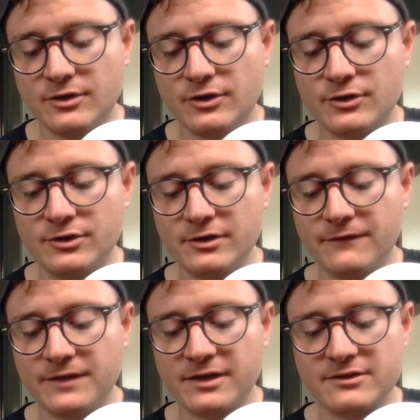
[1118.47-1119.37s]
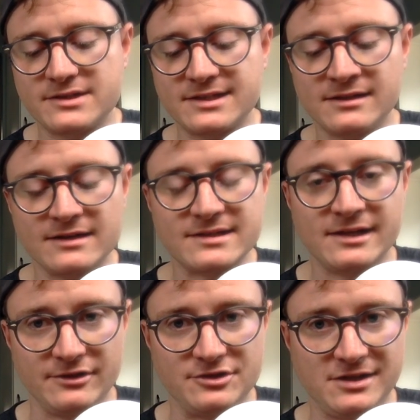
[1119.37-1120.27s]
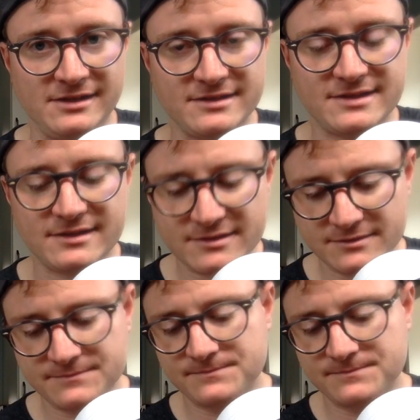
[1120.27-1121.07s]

Who do you figure'd send us here, geniuses?